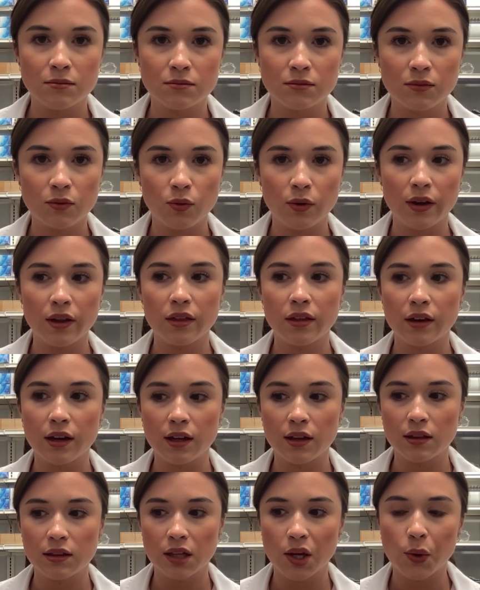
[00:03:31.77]
with a
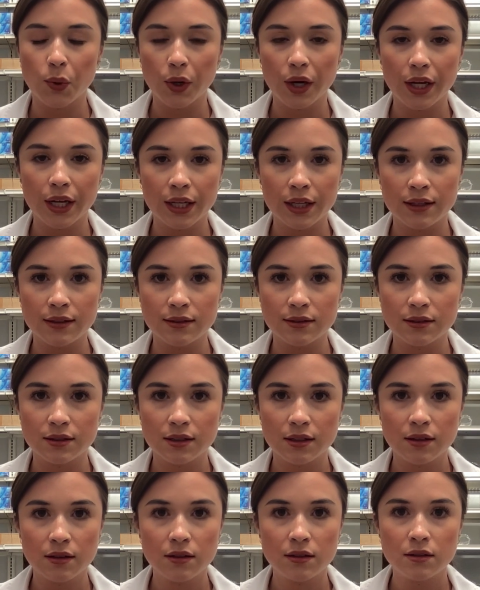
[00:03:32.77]
lower end
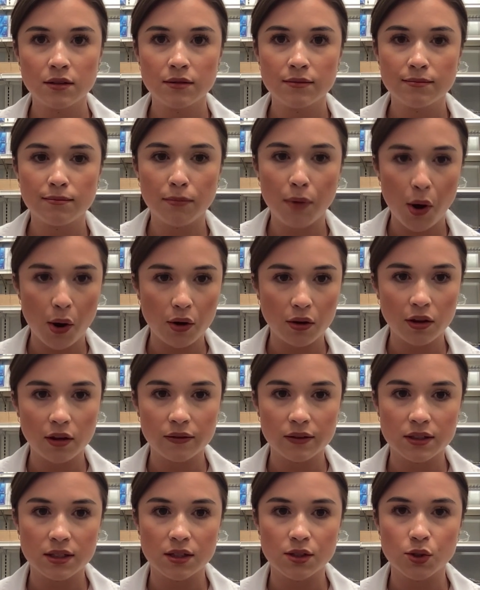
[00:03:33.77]
bottle of
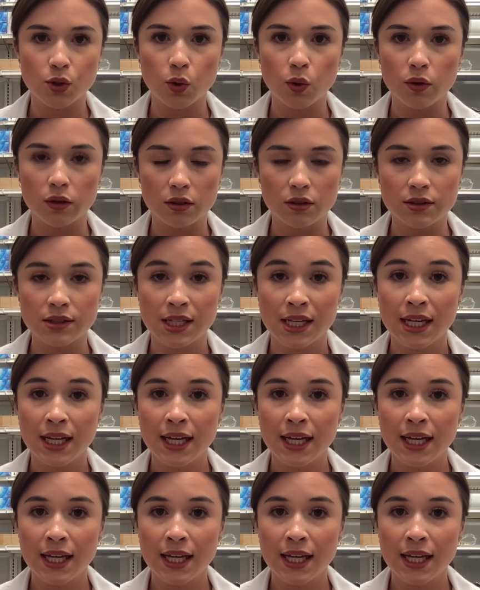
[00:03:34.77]
essential oils